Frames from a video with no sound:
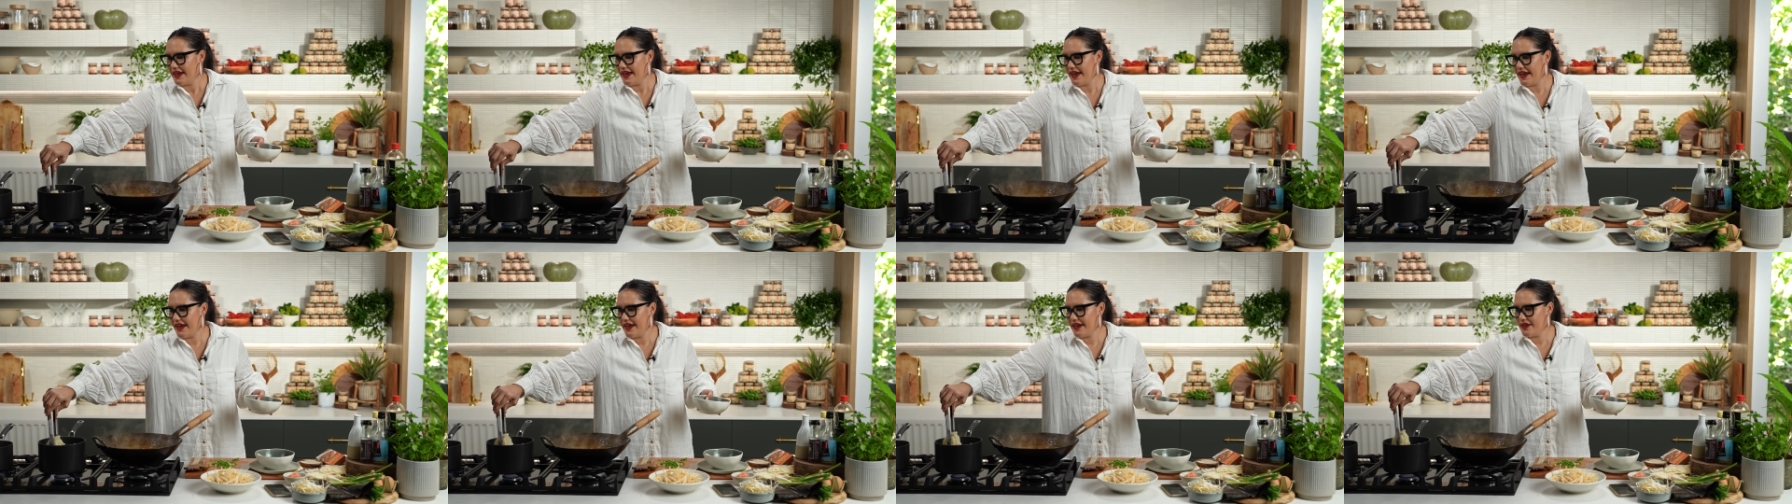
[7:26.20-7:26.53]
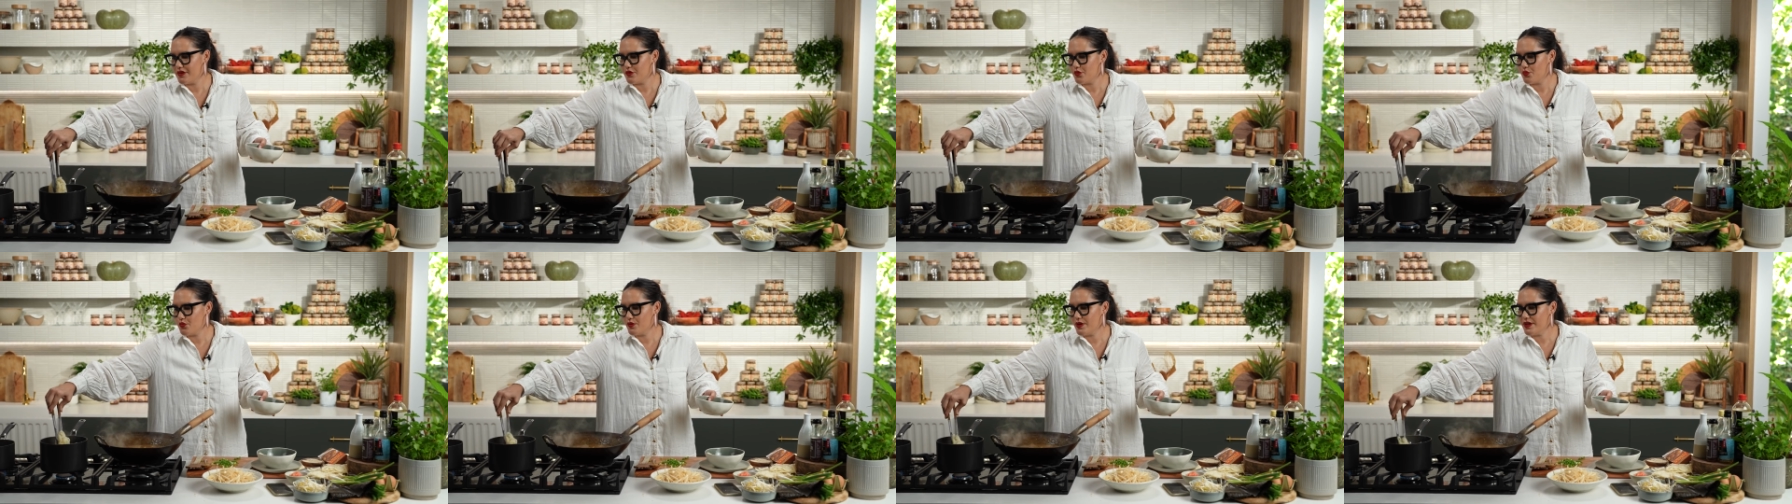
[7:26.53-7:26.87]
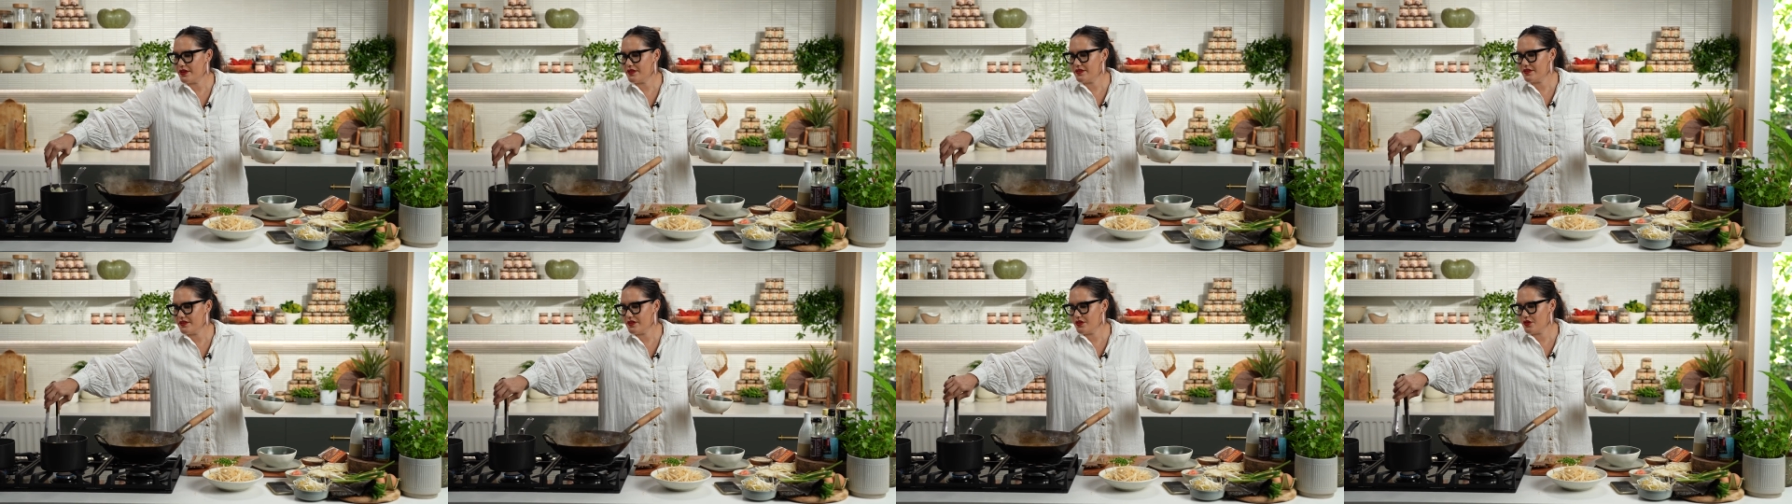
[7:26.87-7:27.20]
And
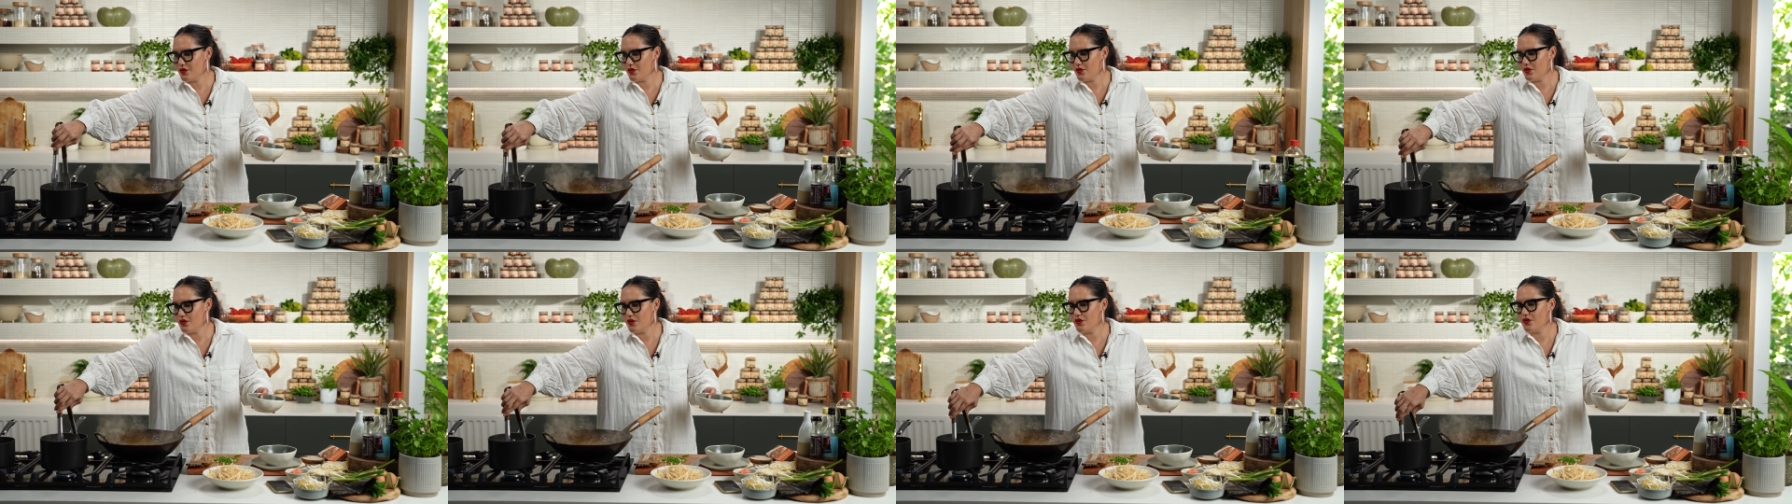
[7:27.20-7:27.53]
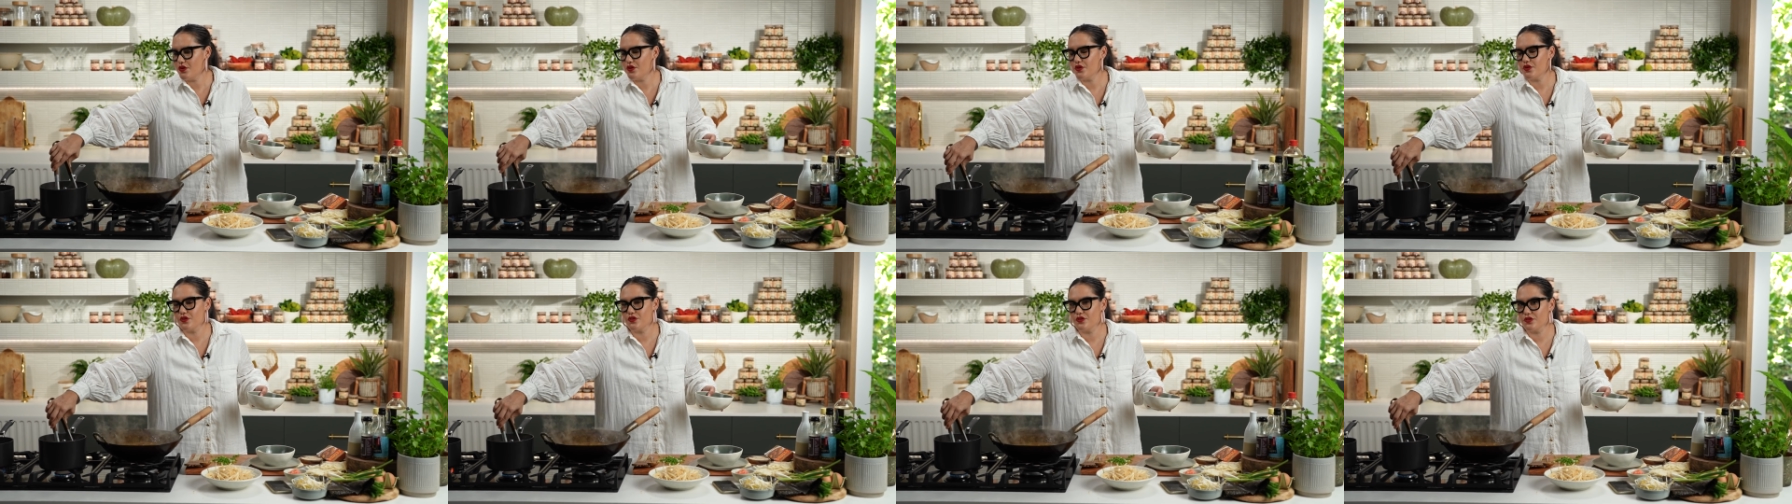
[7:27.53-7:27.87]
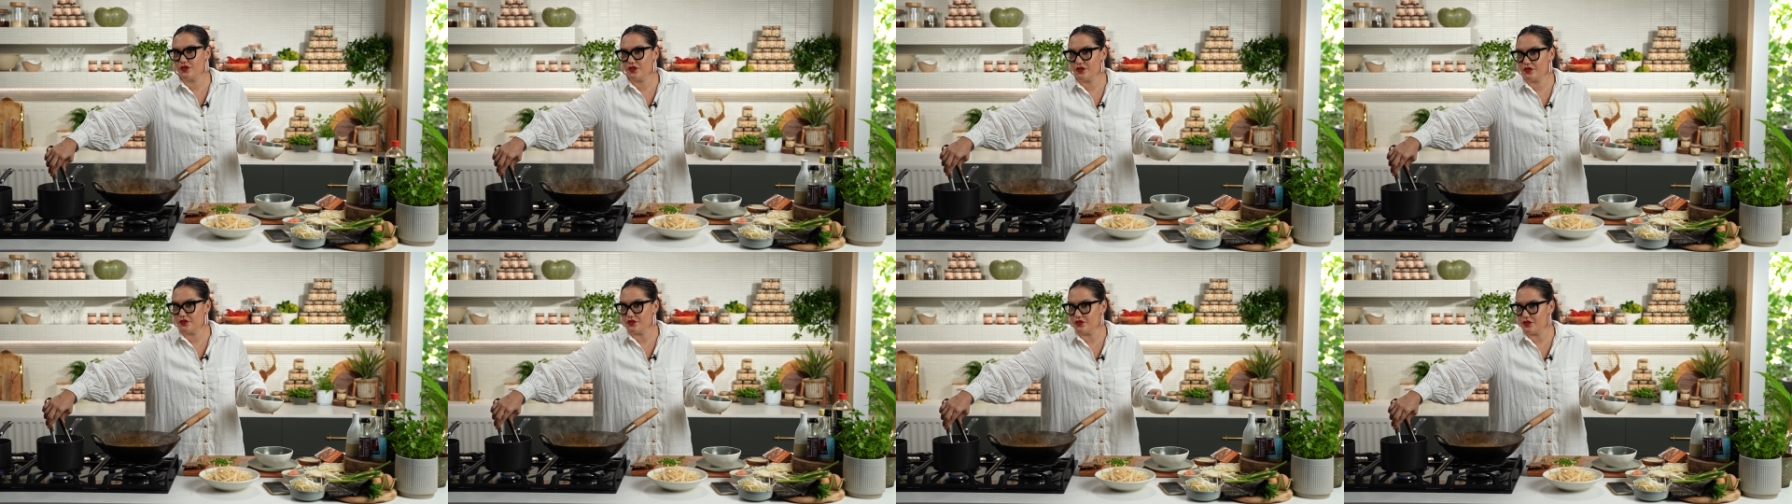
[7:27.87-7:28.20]
with your
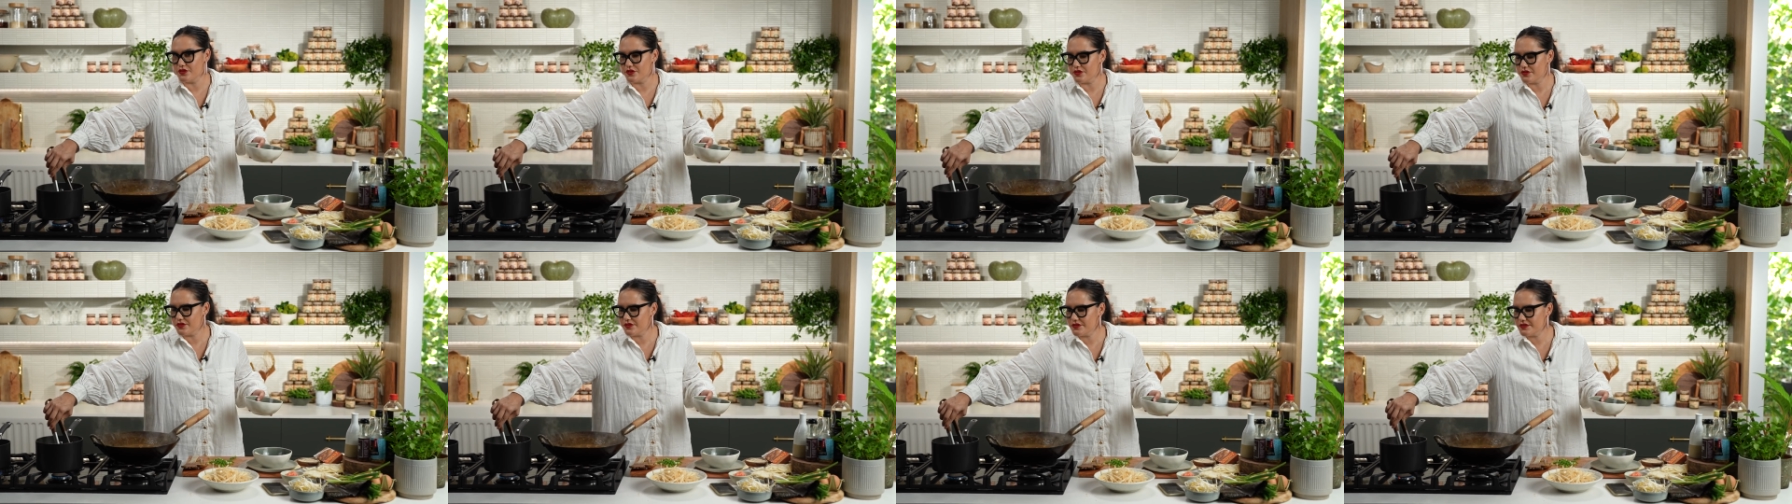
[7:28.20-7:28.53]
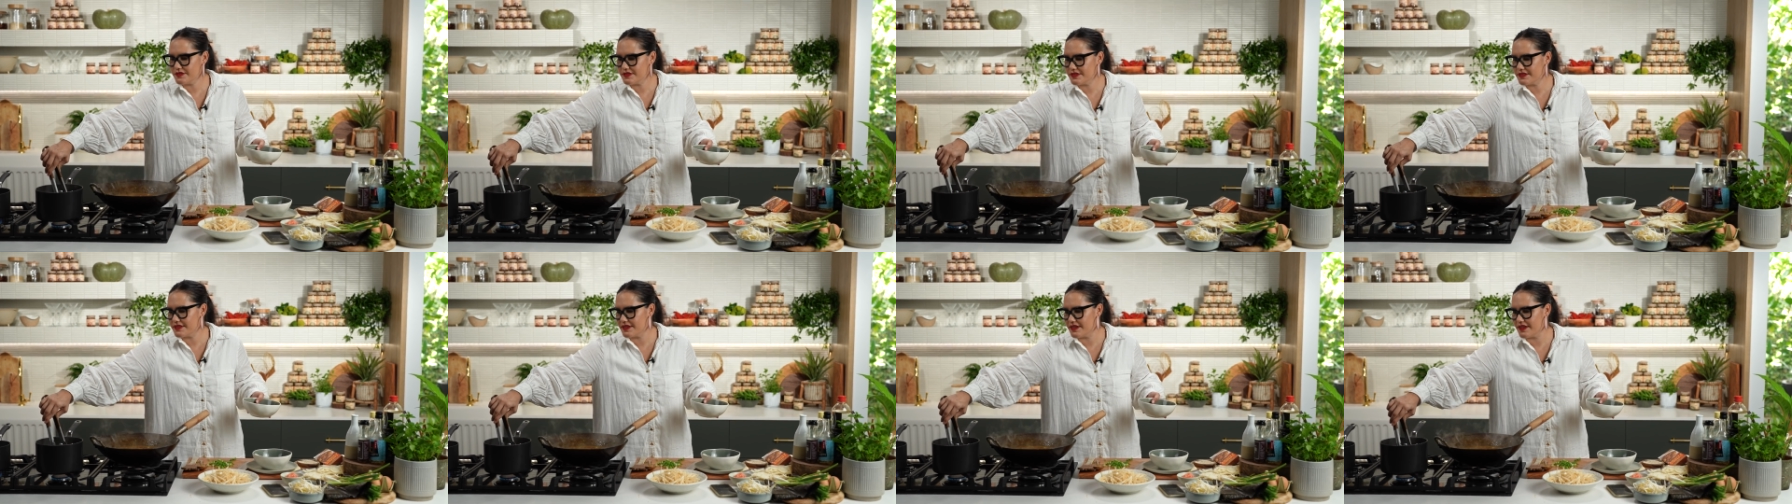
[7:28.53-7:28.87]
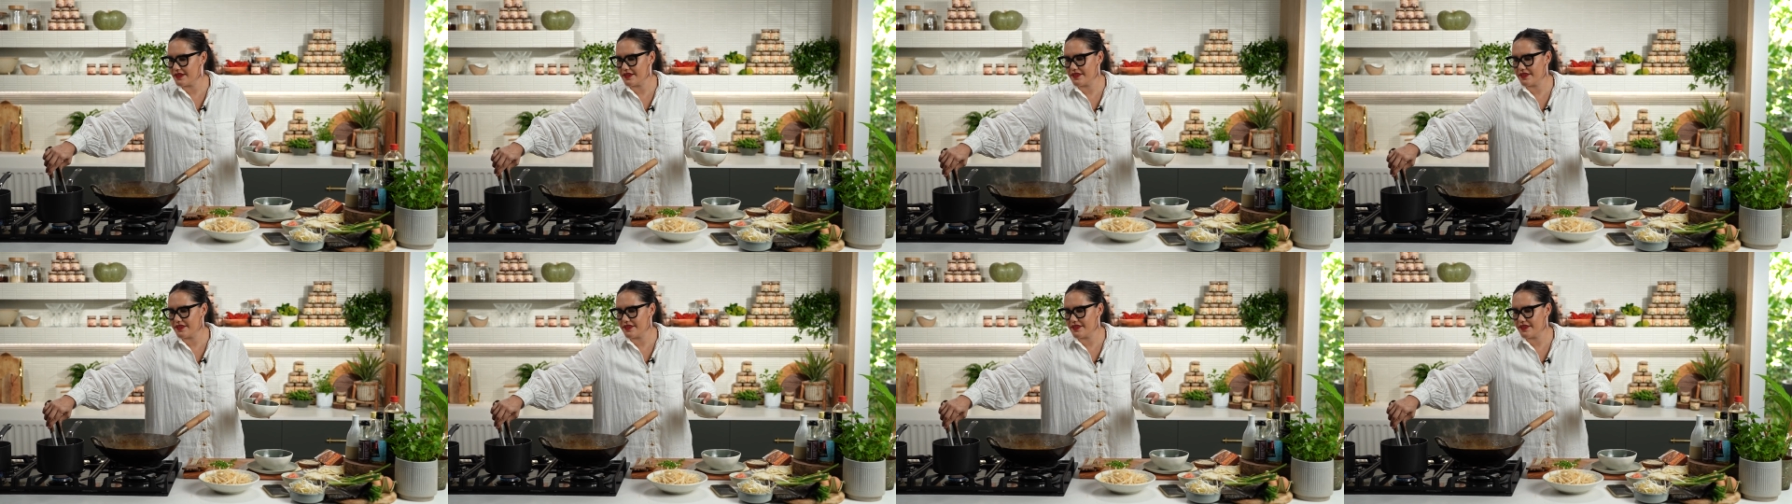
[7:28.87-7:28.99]
udon noodles,